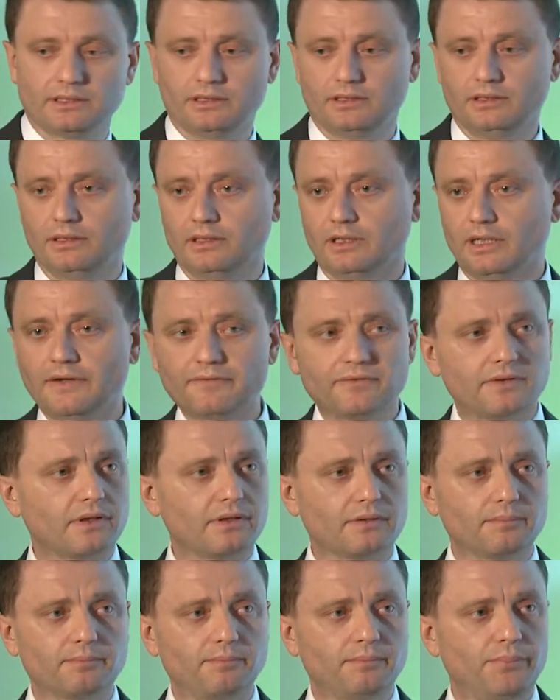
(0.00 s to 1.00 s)
And after
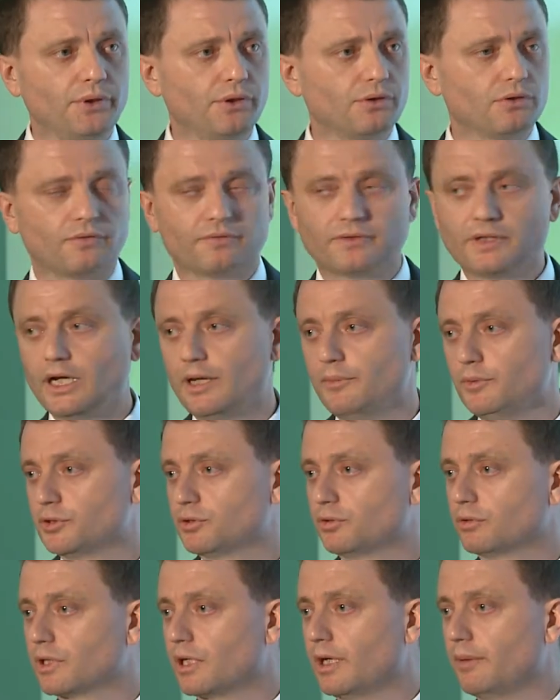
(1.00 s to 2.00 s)
a period of time, you
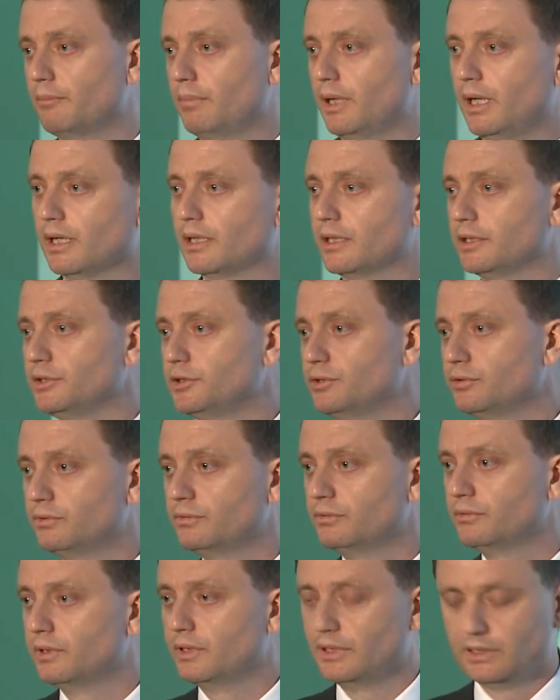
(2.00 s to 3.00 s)
should come back and to